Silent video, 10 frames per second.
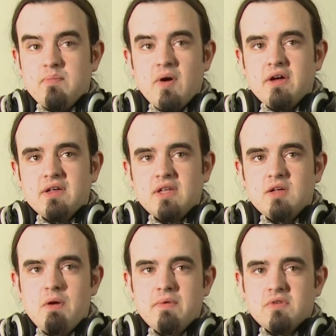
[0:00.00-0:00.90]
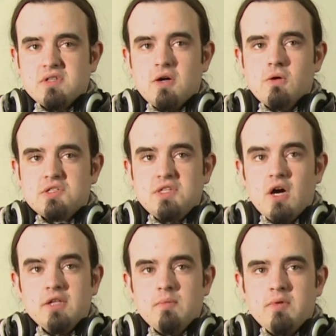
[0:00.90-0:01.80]
buy it, it might be for toast, the
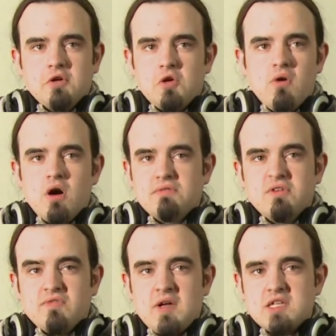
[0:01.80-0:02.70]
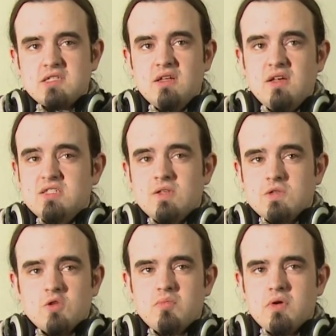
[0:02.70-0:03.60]
odd night, but it'll go off too fast, so
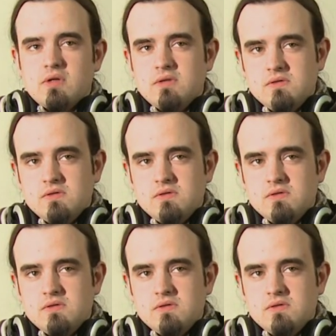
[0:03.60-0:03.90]
there's no point.